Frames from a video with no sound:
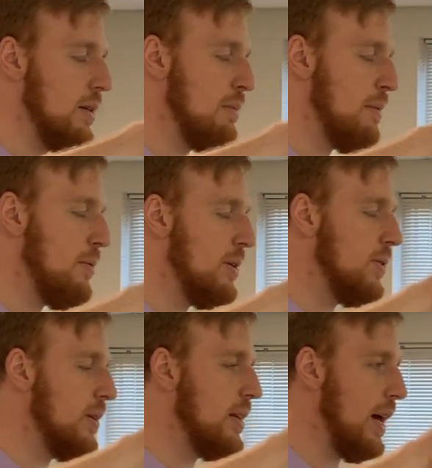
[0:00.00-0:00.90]
maybe we
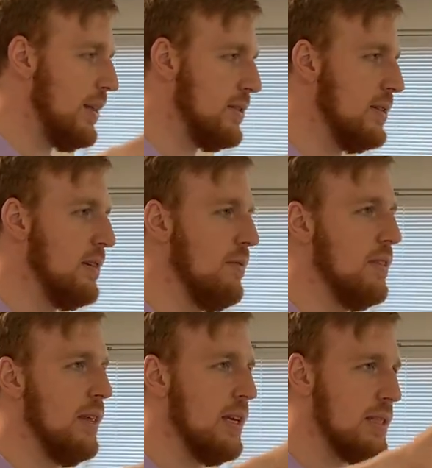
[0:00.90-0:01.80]
do an analysis of the
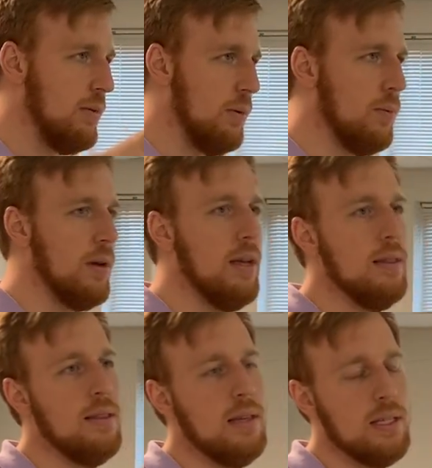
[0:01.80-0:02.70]
things that we
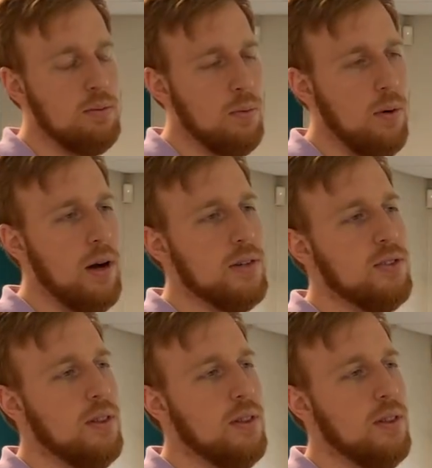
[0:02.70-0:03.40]
read, the things we watch,